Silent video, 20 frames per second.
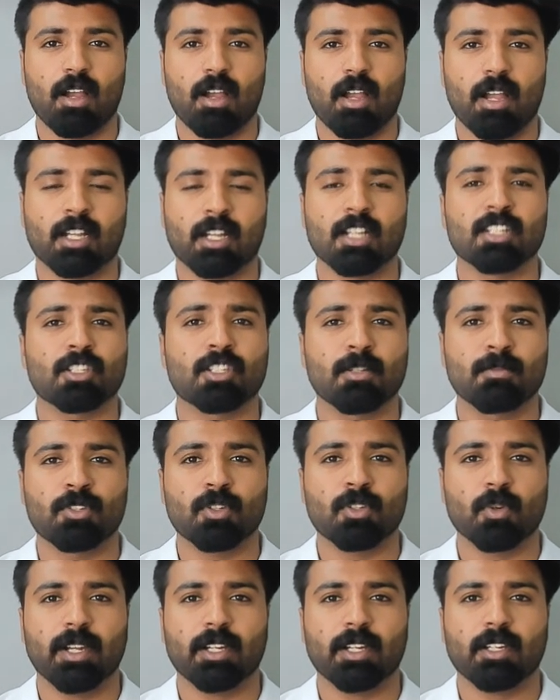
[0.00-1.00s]
accustomed
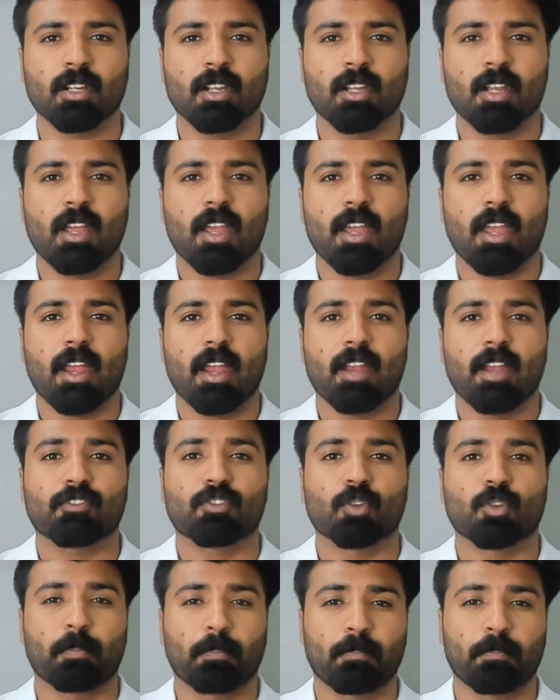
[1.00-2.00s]
to it.
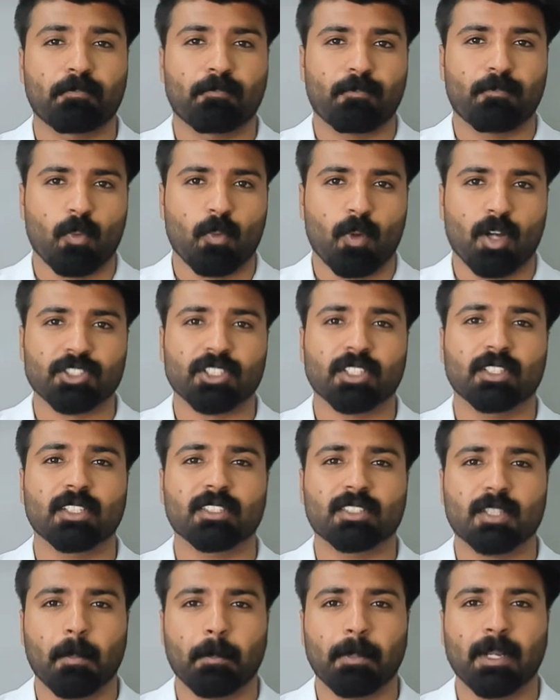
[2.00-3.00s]
So for watching
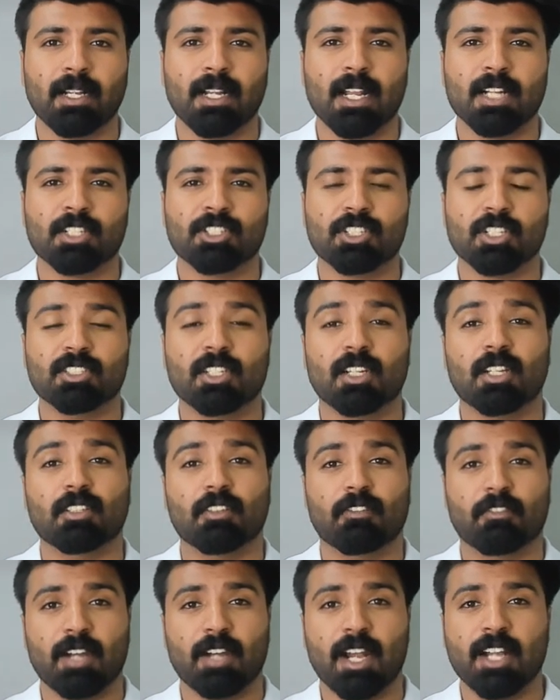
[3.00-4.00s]
this complete lectures and
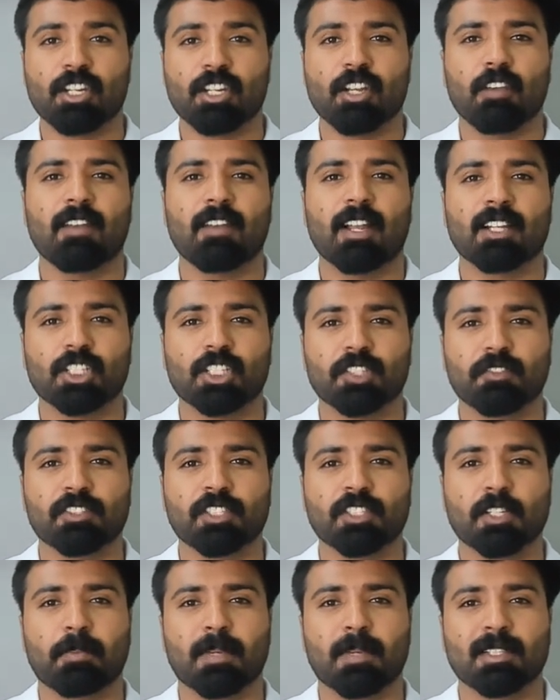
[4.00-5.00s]
other variety of lectures which
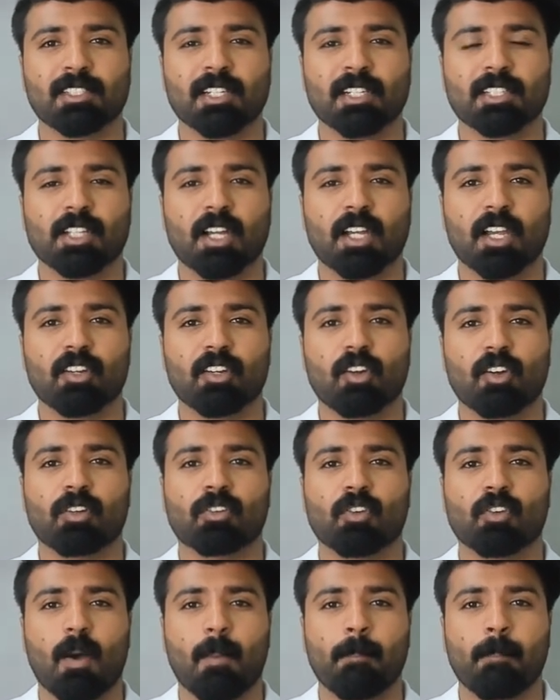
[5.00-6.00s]
are present at
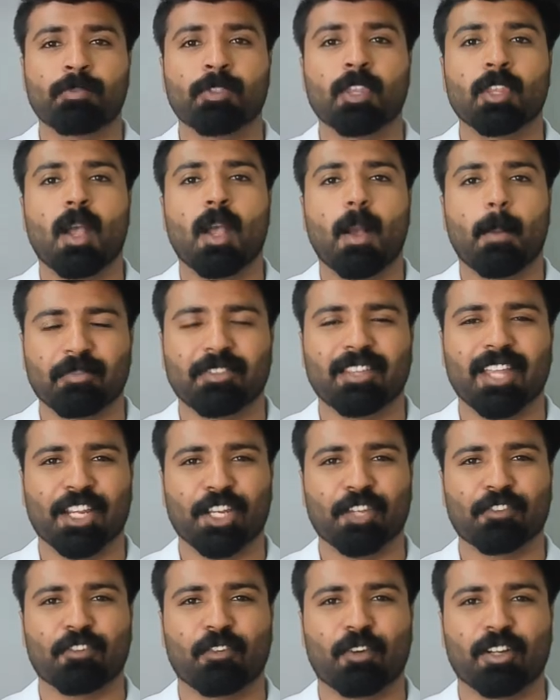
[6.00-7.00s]
sqadia.com, thank
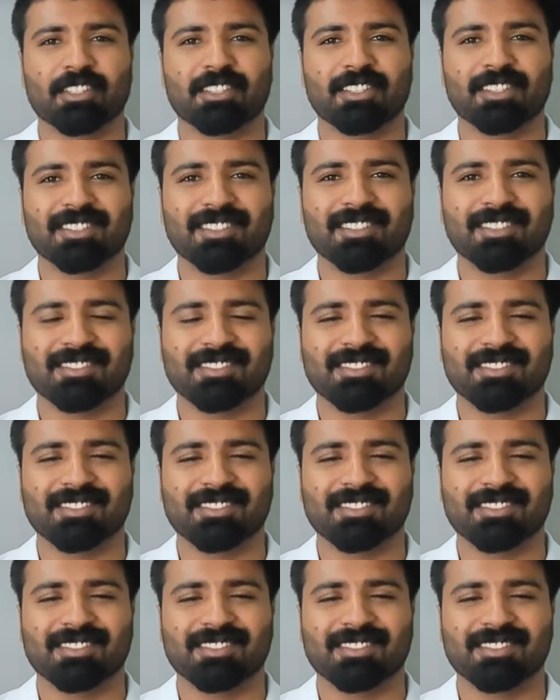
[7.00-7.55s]
you for watching.